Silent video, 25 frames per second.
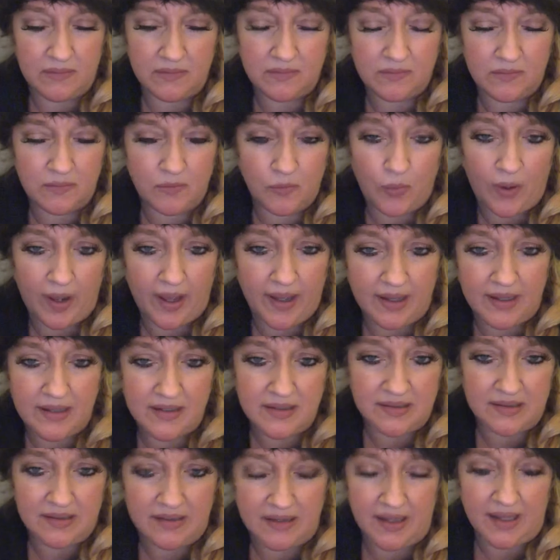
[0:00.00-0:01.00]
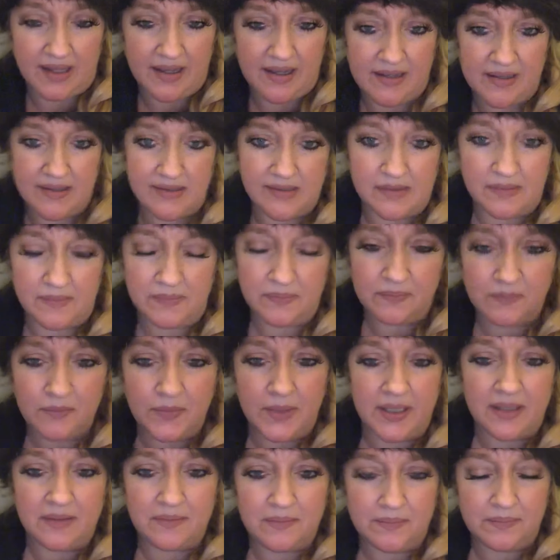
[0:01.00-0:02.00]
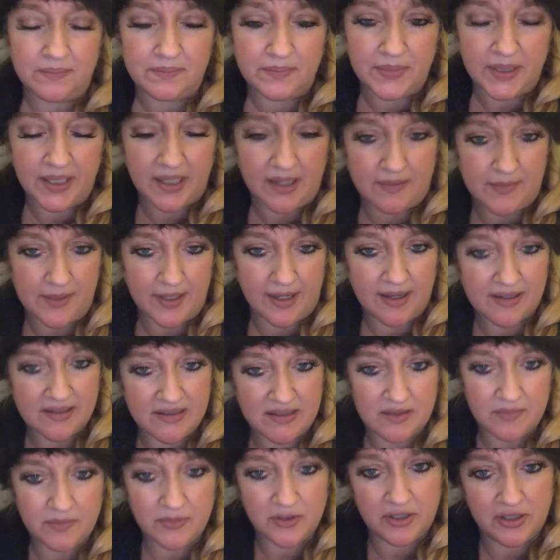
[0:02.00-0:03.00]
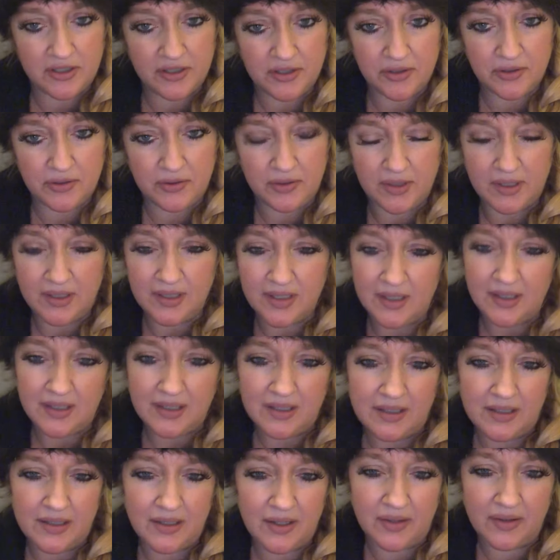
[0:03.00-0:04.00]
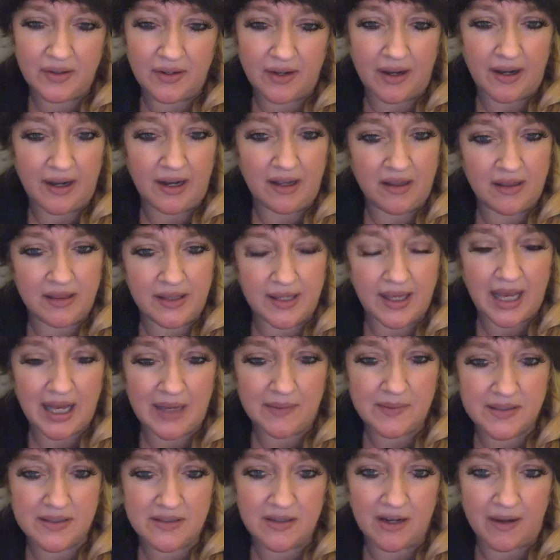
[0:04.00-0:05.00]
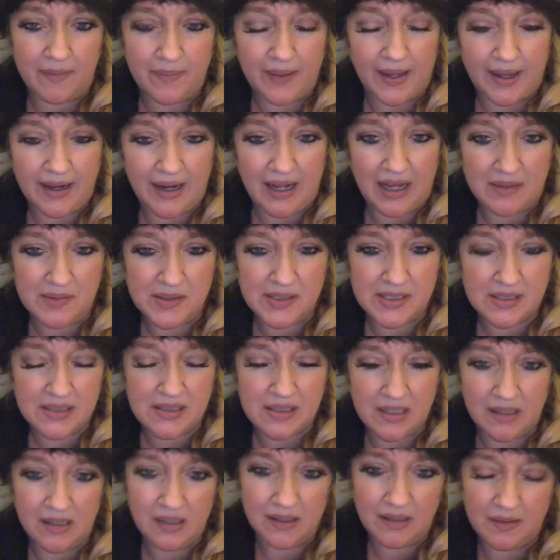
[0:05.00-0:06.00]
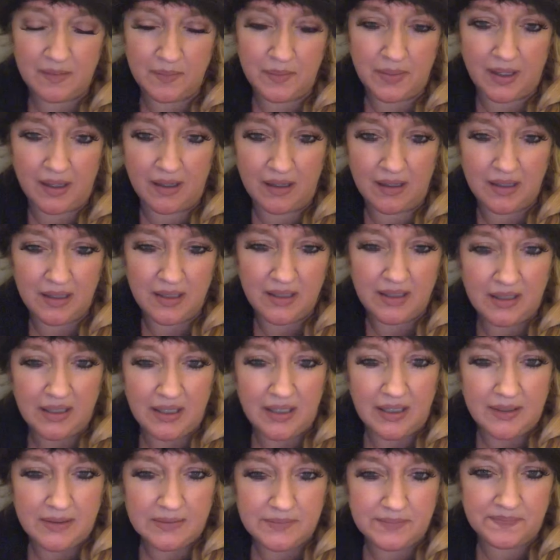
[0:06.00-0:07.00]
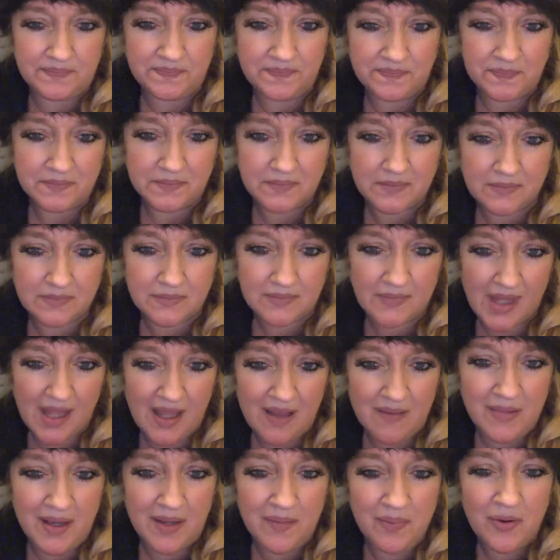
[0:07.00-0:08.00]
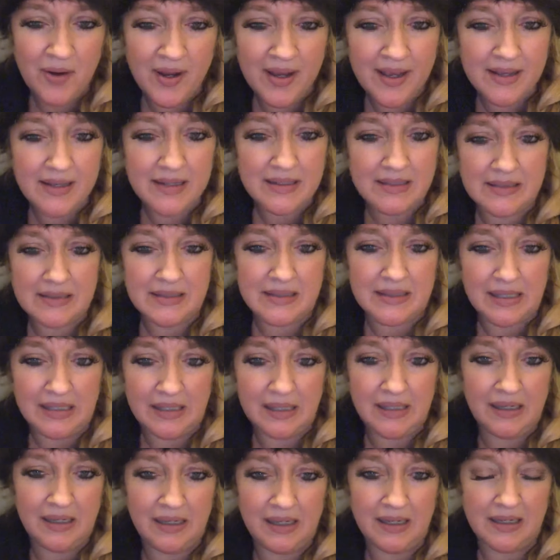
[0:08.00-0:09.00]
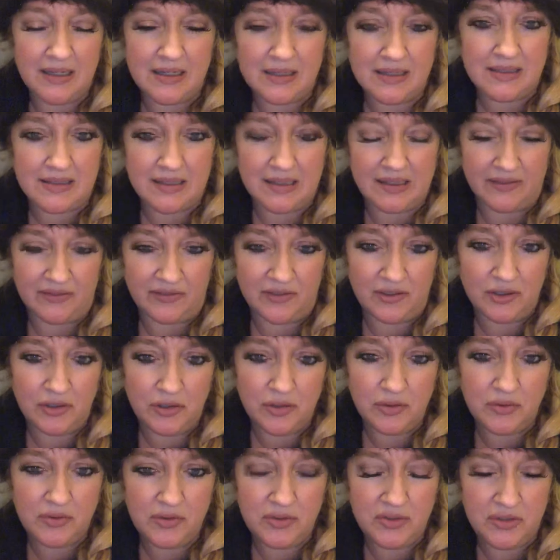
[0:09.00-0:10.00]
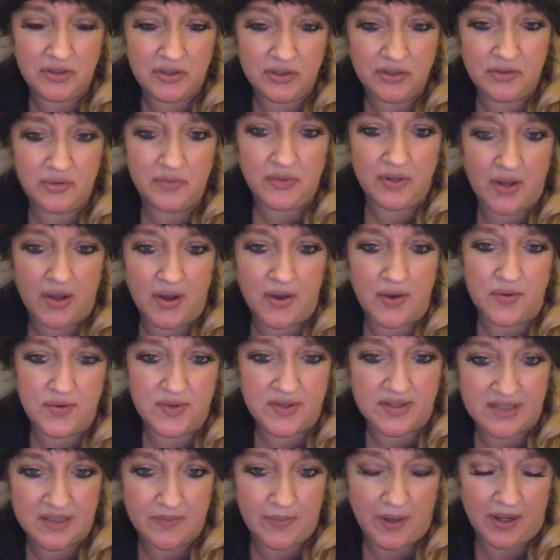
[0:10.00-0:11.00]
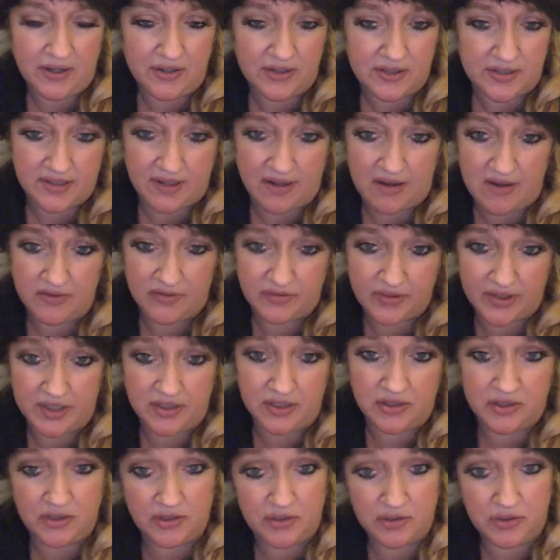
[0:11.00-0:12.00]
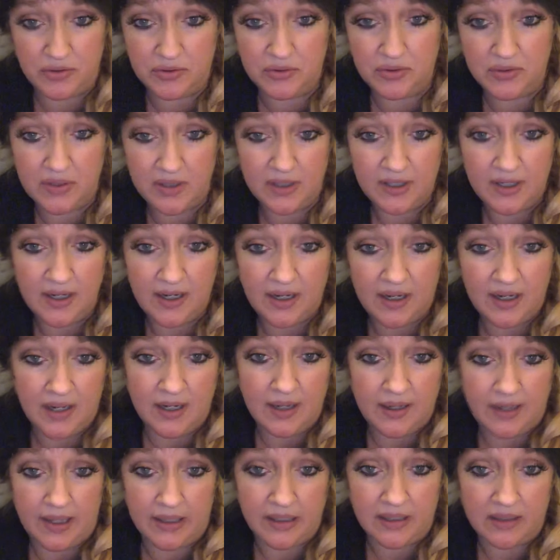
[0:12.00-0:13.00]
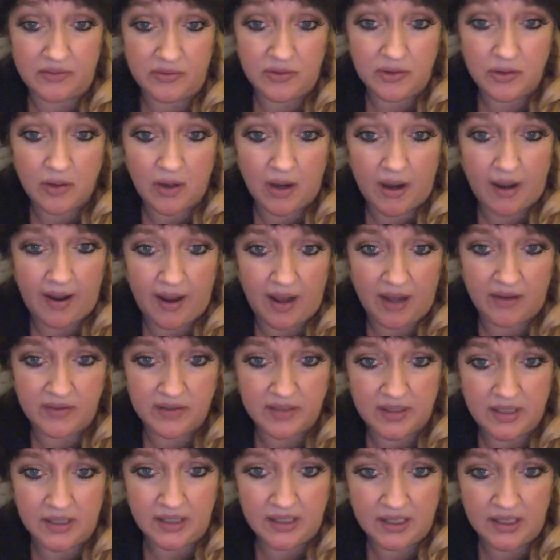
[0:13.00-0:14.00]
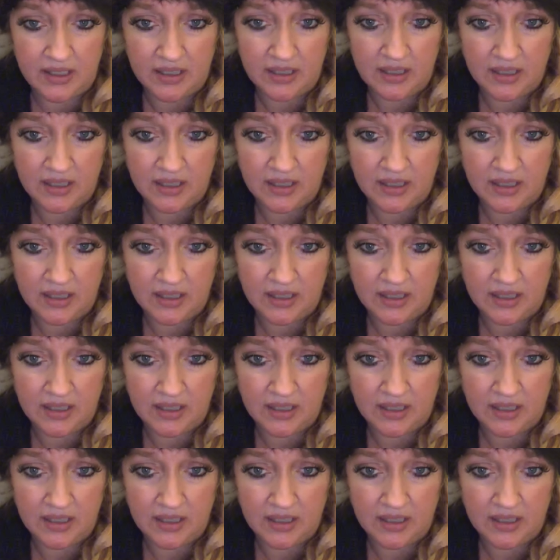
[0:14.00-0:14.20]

ways and things that we can become accustomed to. There are healthy habits, there are bad habits, but my point is if you do know this about yourself, and if you are having,